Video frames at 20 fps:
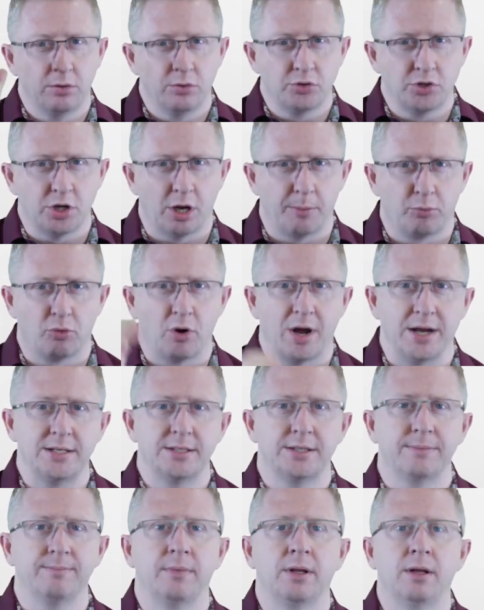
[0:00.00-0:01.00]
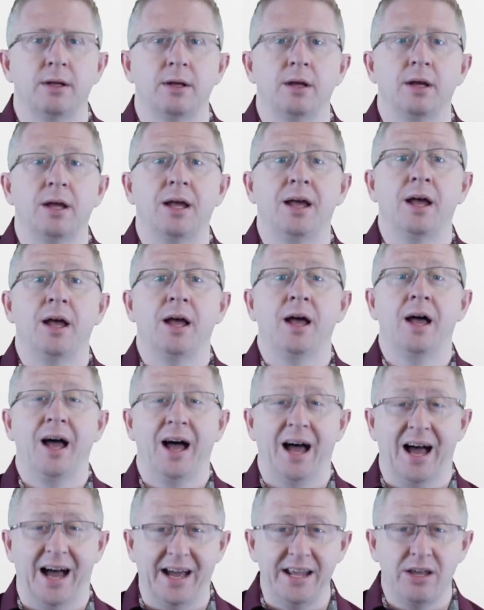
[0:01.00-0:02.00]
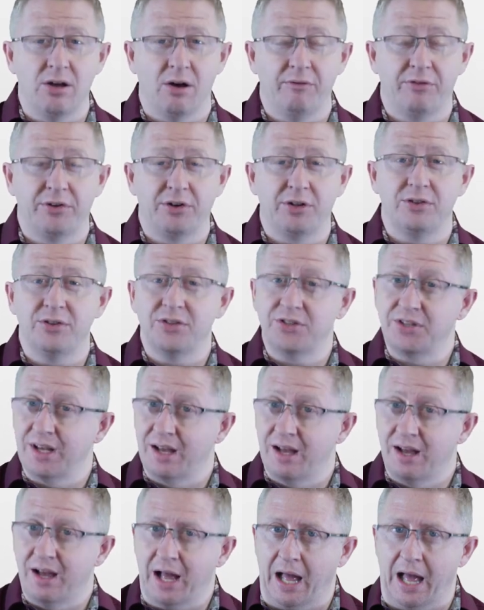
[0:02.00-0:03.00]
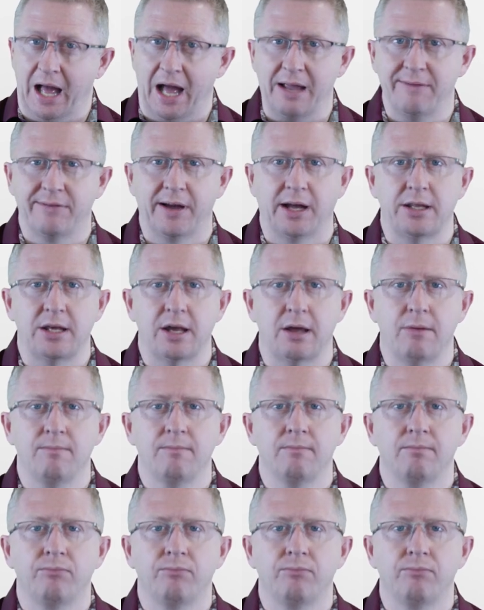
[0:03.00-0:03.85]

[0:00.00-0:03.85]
Top right. High confidence, high value.